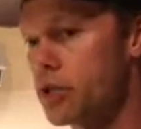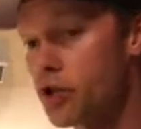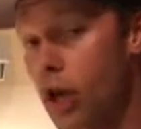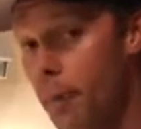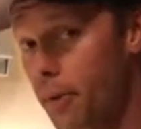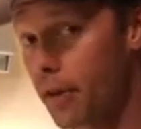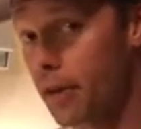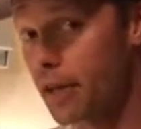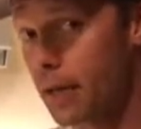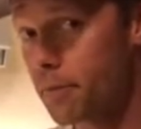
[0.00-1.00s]
chop it
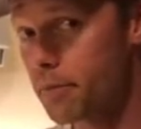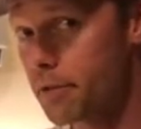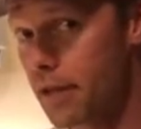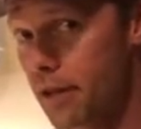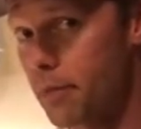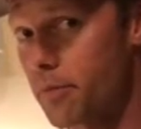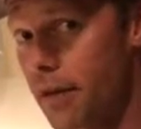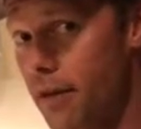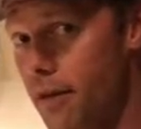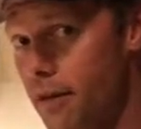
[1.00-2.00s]
all up in the
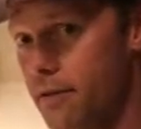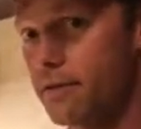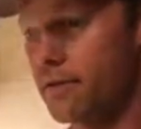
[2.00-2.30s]
blender,